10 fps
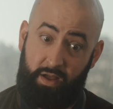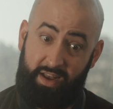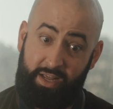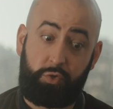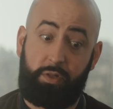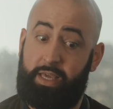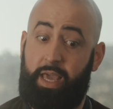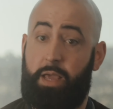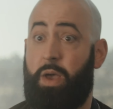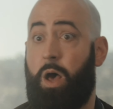initially
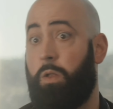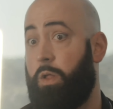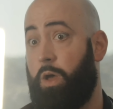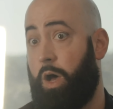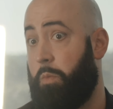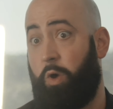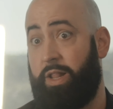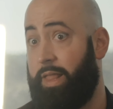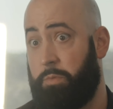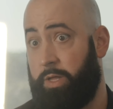came out,
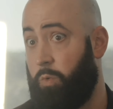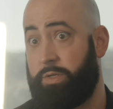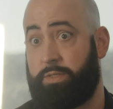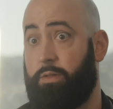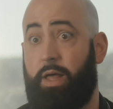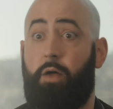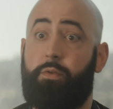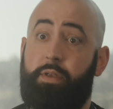white labeling wasn't allowed.